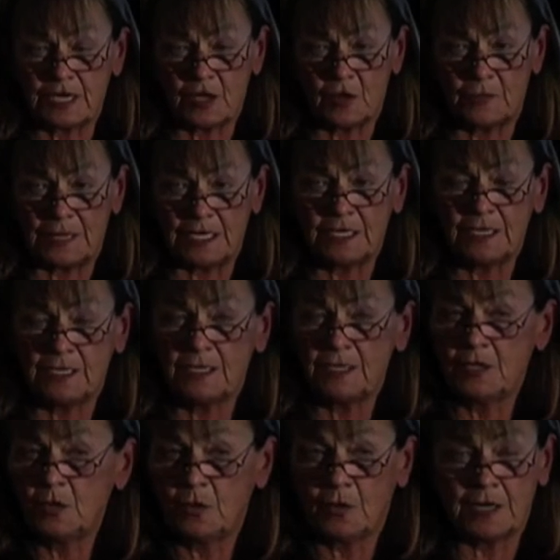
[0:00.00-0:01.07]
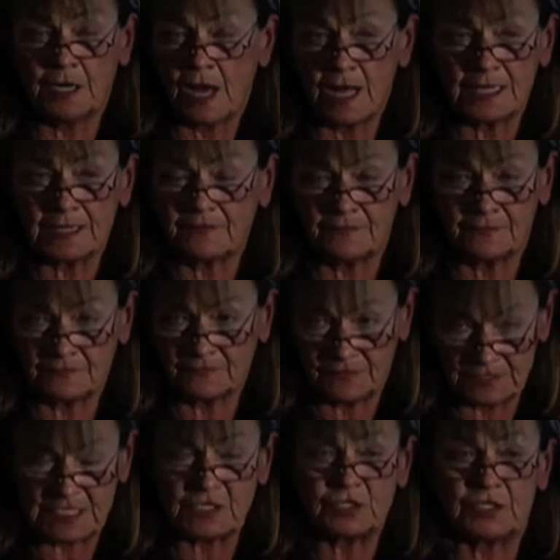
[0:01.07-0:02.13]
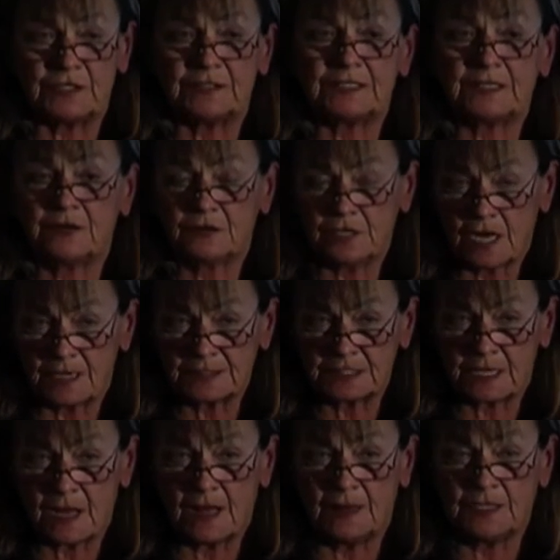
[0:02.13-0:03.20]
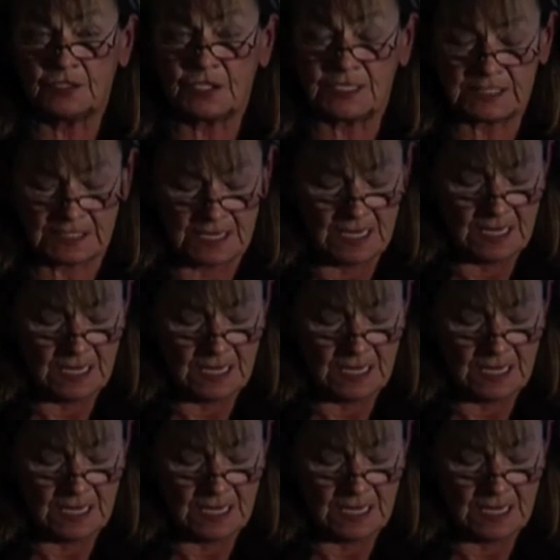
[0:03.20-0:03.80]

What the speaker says: Kelman, who are not physicians, they're toxicologists.